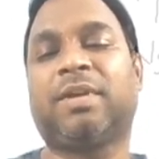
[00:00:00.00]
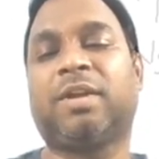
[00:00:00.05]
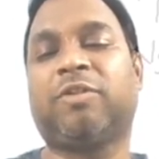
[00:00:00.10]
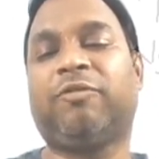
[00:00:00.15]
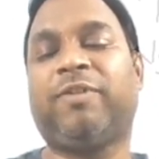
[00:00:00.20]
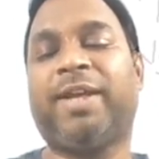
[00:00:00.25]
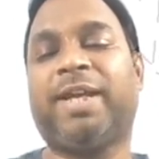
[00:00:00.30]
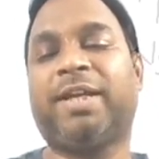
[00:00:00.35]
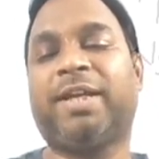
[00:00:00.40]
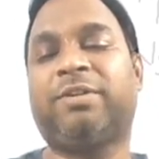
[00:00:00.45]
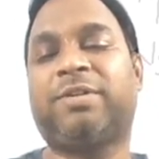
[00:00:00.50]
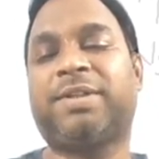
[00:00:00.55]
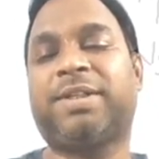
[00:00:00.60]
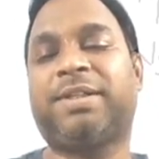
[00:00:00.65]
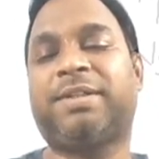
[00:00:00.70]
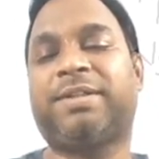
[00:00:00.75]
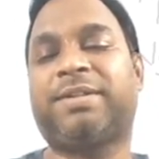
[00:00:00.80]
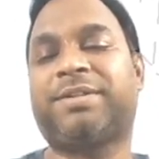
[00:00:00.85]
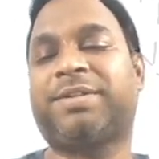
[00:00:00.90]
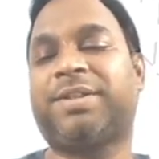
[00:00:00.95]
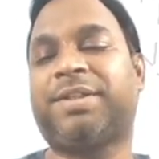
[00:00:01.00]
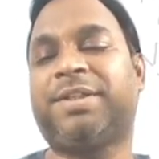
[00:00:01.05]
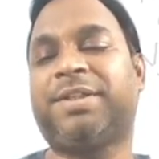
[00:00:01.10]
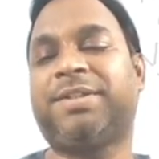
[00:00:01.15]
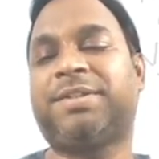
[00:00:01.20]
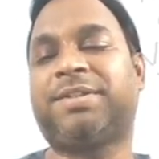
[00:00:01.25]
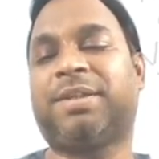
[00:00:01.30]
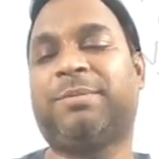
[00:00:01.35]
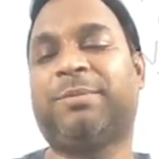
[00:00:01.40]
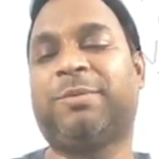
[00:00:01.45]
We are not interested in
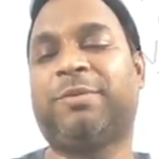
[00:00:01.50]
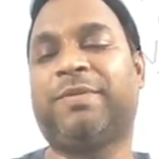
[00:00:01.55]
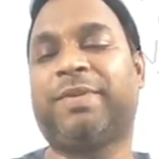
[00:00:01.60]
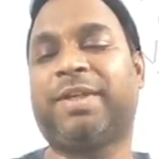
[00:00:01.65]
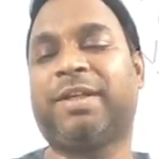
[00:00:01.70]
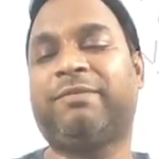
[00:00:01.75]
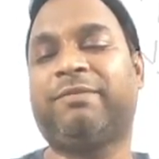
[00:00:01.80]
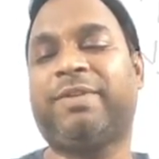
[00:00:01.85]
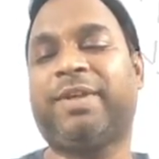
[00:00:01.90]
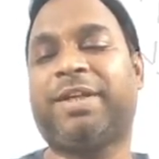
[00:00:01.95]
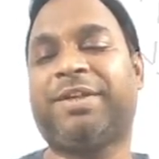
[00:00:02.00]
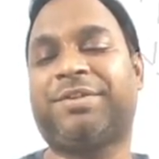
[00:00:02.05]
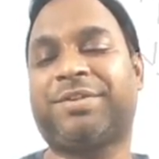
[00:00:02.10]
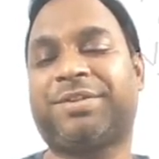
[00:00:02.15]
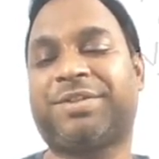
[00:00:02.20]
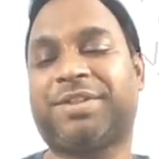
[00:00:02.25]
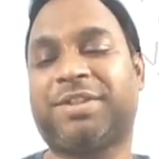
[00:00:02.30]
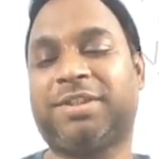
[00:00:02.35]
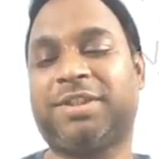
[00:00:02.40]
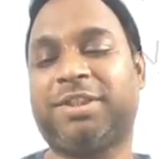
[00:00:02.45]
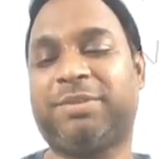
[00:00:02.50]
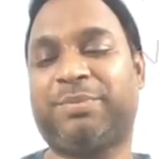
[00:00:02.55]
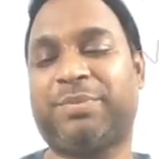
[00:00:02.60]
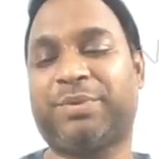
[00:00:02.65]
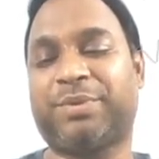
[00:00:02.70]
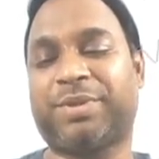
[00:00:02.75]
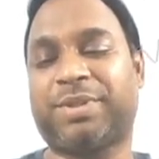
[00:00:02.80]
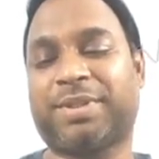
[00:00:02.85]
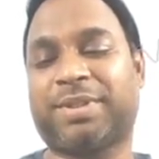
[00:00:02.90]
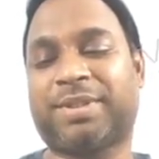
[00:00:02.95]
sum over here, we are interested in
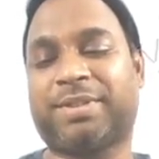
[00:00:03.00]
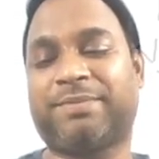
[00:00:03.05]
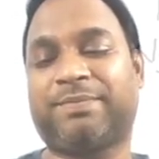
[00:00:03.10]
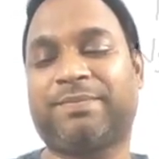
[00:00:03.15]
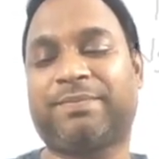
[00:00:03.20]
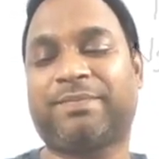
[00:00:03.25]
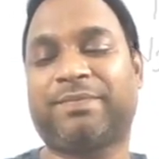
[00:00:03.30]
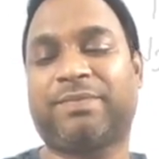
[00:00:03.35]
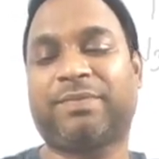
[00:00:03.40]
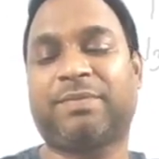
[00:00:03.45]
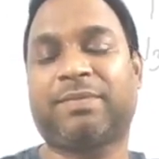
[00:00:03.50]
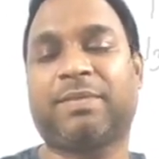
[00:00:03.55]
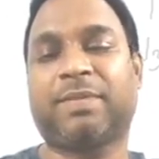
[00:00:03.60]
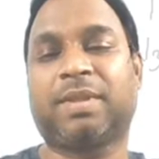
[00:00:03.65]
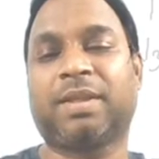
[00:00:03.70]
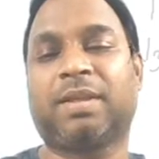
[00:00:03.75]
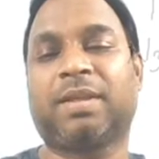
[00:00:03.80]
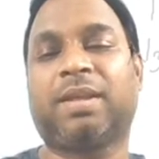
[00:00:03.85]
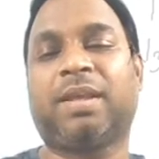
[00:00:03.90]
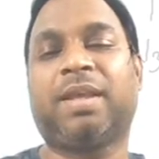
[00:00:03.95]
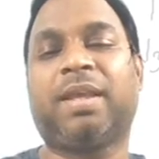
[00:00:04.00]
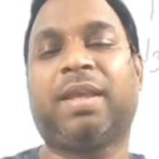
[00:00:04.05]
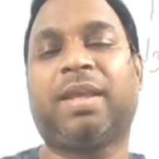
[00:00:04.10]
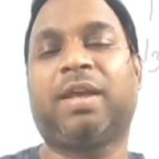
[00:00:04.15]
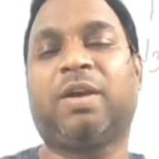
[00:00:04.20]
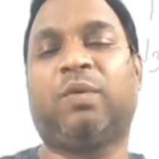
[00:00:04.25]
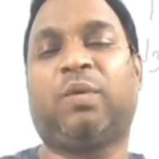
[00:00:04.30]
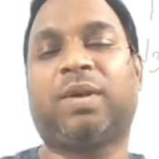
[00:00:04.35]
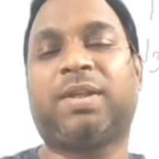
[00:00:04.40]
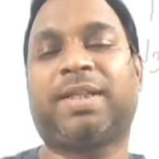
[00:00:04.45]
product.
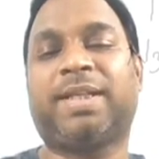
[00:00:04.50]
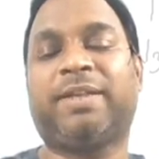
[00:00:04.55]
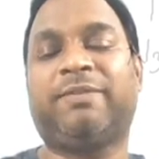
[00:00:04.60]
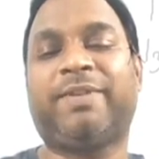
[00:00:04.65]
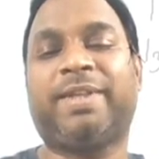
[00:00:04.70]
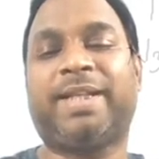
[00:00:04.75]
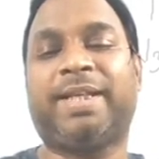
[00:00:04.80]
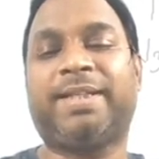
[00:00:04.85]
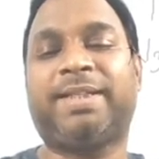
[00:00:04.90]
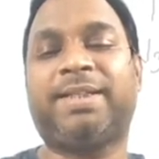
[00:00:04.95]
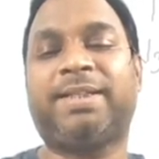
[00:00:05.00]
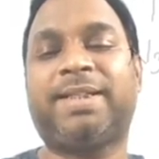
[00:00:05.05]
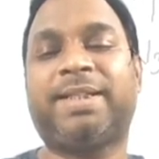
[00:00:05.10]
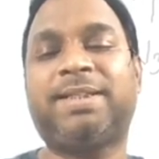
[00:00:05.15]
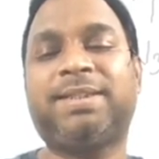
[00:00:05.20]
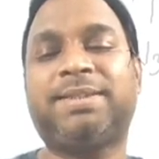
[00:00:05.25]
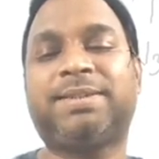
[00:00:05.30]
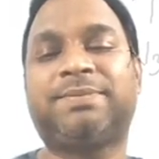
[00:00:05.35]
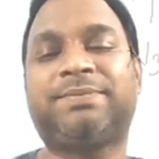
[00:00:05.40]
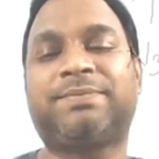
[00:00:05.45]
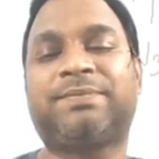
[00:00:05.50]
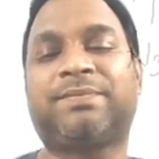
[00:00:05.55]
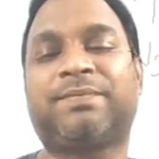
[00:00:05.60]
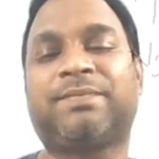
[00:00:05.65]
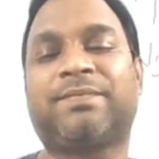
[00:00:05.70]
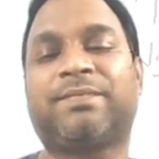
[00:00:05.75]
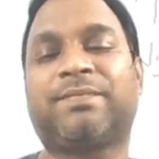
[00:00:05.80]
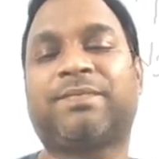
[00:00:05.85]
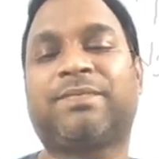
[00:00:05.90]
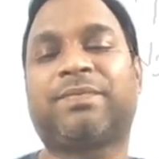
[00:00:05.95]
What can we write it as?
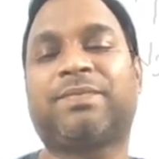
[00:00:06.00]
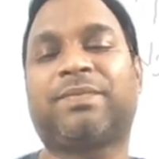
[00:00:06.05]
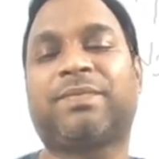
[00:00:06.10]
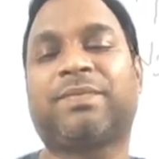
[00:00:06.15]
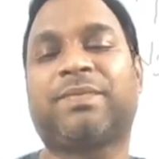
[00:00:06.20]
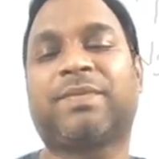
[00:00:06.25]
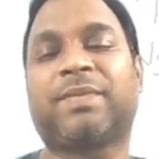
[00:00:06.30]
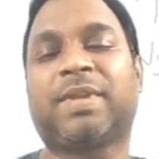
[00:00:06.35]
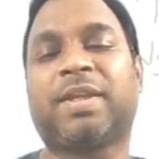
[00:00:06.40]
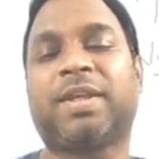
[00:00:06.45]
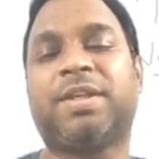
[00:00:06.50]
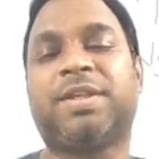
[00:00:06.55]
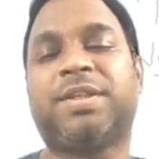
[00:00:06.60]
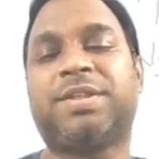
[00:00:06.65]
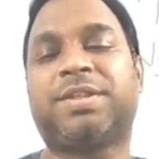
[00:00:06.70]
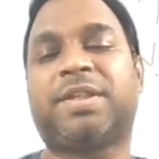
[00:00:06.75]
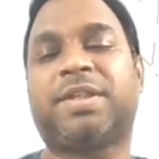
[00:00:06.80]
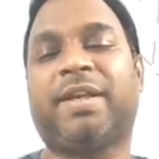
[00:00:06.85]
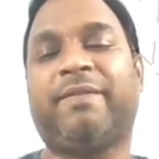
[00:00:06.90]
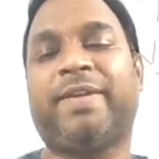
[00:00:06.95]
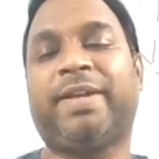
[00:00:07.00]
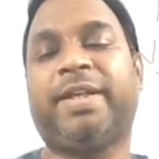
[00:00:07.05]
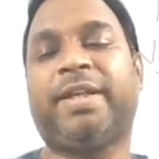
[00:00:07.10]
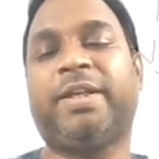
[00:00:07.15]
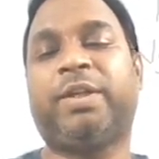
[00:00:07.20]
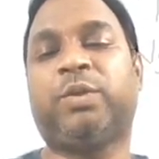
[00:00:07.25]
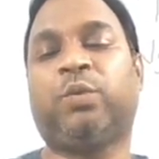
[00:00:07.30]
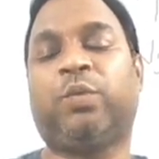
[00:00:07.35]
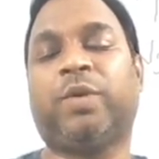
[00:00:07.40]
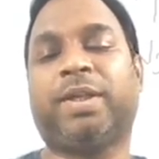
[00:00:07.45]
7
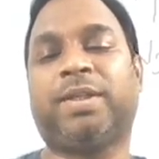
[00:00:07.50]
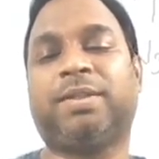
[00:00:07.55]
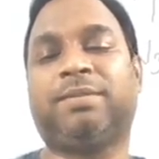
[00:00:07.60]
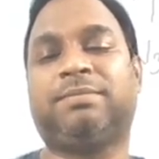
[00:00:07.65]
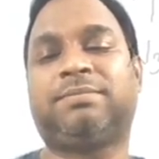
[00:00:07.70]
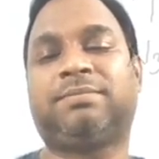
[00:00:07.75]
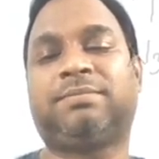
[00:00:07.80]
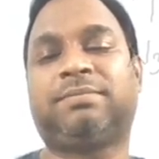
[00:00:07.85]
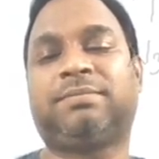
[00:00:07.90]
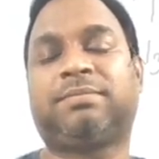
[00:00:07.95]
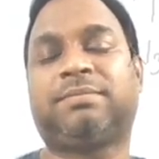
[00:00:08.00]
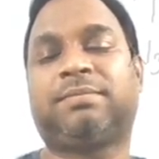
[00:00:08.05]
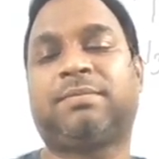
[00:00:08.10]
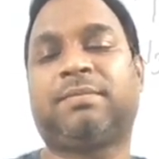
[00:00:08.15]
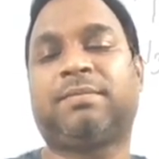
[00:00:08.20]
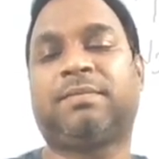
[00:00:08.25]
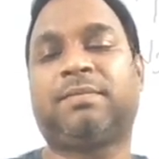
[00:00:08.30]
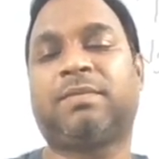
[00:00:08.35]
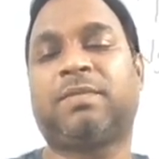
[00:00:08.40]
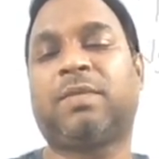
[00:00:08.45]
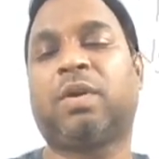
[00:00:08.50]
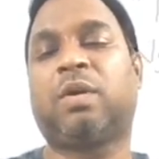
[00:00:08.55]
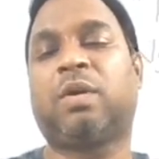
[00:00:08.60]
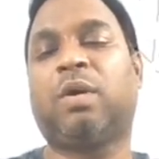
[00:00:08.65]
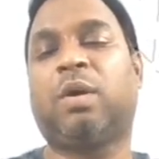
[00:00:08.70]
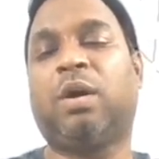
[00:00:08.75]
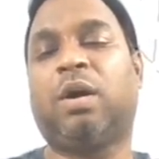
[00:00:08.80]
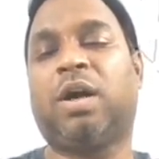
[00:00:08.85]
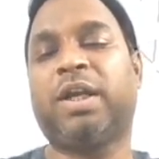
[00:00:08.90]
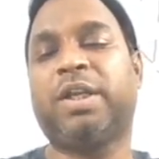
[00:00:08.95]
into 1.
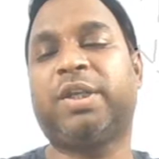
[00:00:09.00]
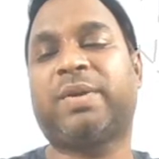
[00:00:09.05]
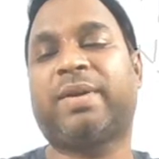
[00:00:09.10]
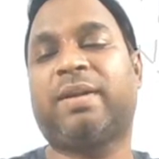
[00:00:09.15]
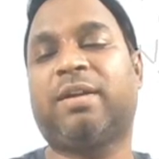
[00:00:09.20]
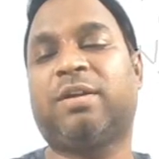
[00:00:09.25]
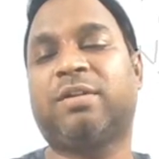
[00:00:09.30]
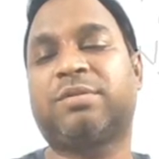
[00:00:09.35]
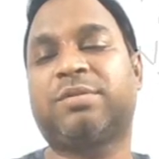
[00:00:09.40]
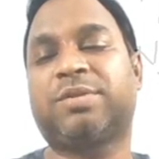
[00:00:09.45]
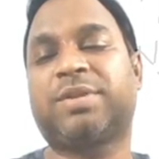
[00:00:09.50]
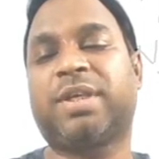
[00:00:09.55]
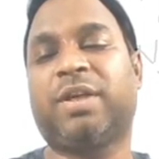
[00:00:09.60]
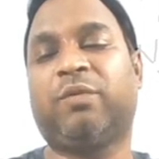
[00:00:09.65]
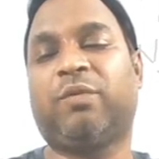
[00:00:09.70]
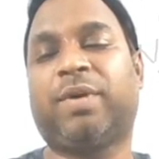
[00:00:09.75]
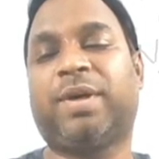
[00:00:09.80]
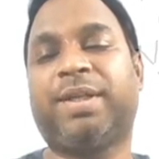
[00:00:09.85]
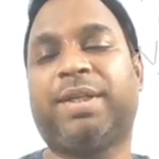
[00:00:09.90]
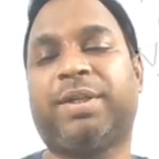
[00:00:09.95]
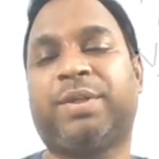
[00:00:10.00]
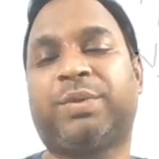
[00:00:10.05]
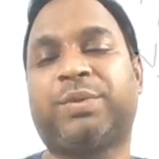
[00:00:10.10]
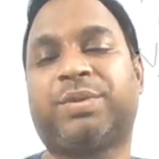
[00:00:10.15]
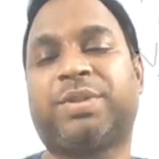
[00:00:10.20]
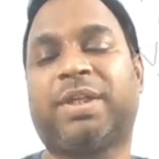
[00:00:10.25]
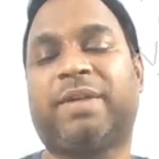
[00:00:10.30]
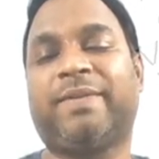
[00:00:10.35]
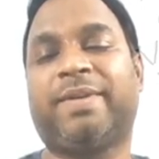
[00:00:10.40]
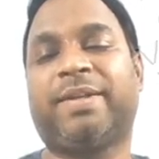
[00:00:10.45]
Or you can also say 1 into
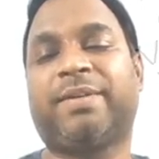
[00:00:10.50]
7.